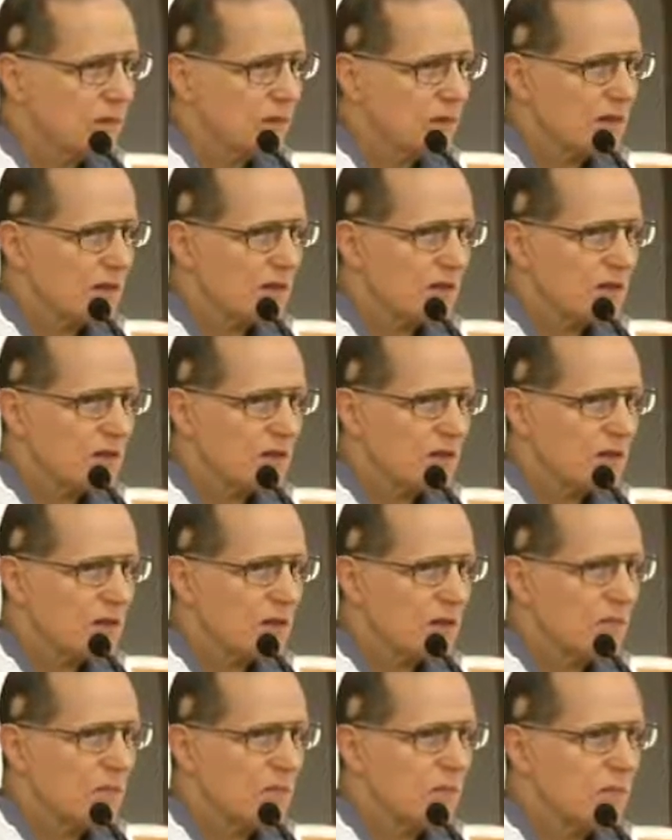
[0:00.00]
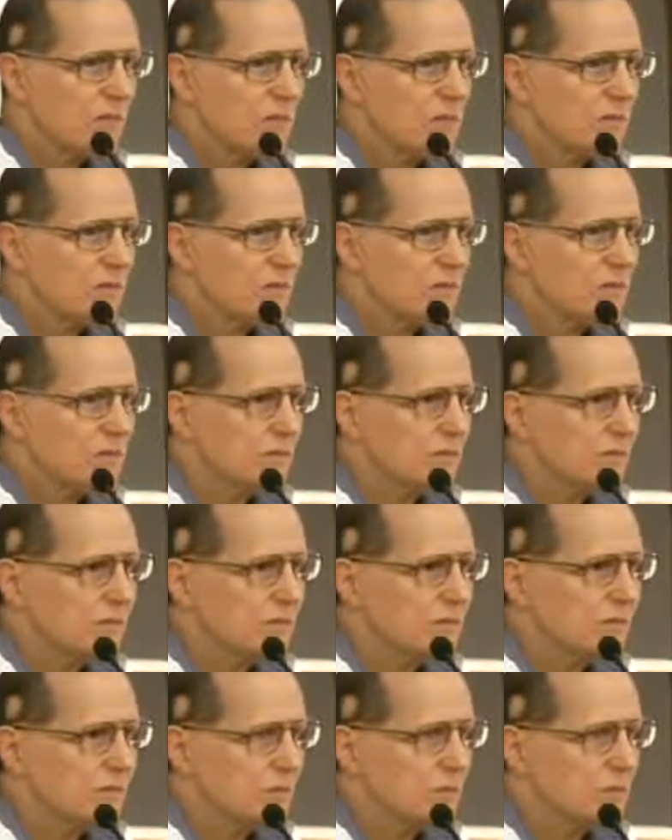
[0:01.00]
as the psalm
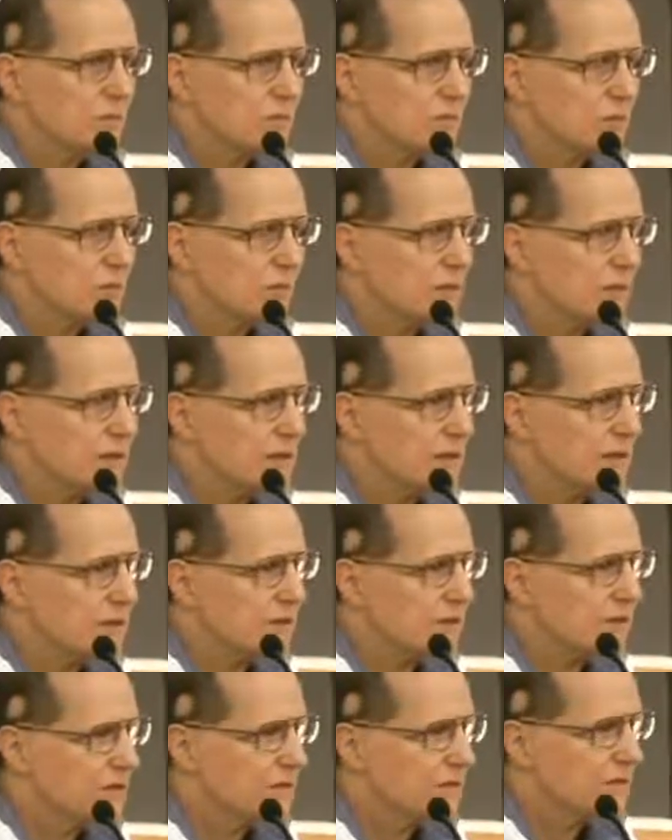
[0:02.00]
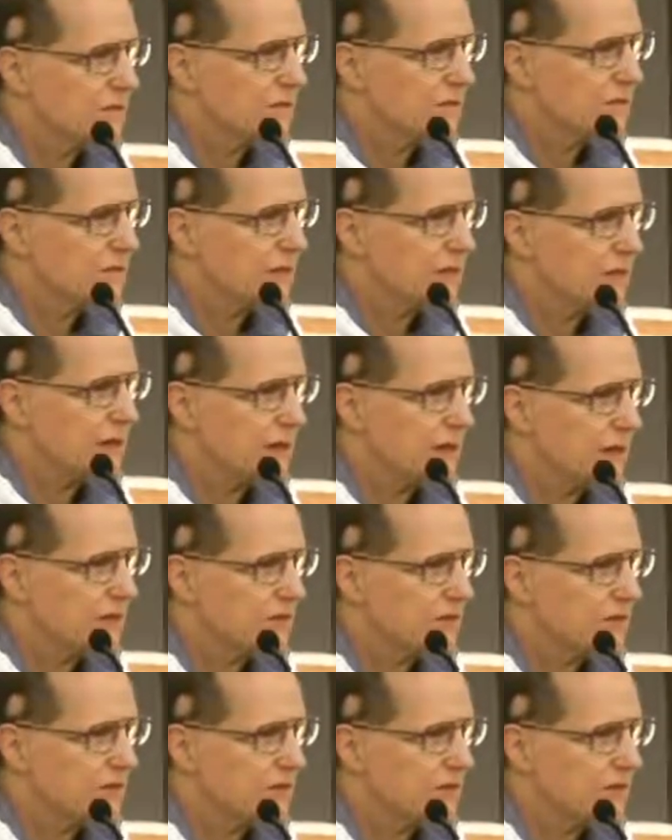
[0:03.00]
repeats or
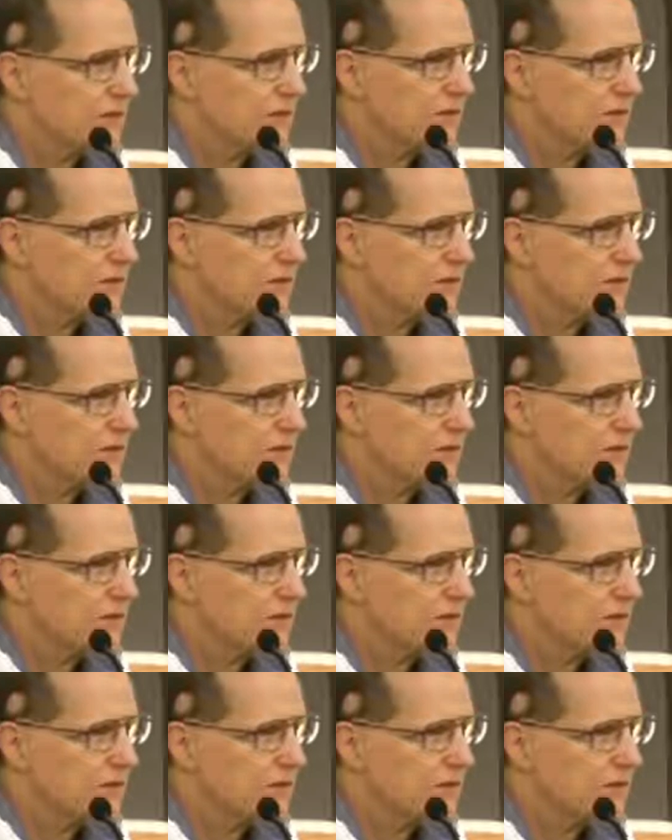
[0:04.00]
chants.